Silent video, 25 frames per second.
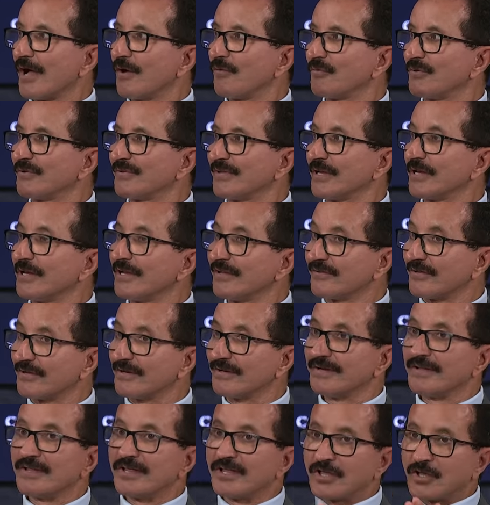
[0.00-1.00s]
And we said, listen,
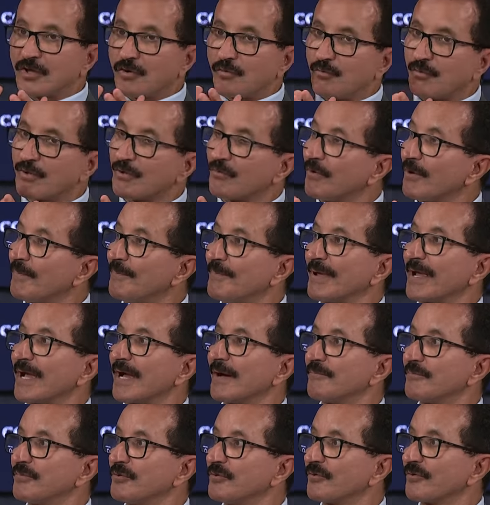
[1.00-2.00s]
we will pick
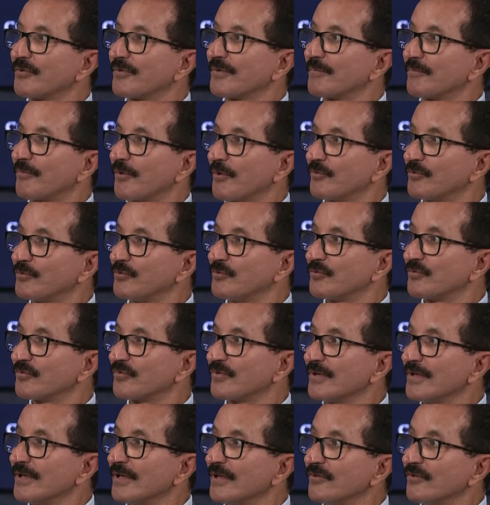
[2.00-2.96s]
up your produce.